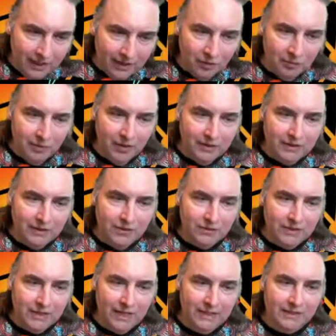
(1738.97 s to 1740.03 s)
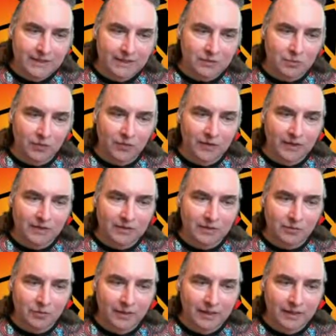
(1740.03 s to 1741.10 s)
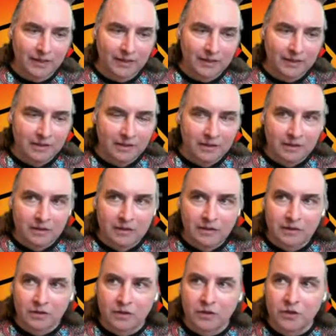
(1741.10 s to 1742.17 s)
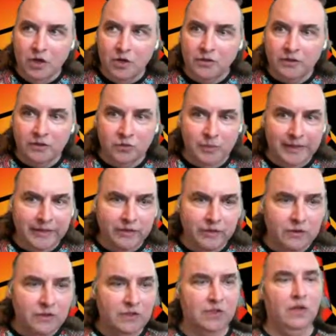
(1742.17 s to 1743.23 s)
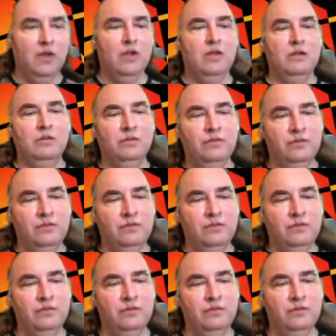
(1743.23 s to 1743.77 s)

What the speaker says: enterprise use cases were things that we noticed we could solve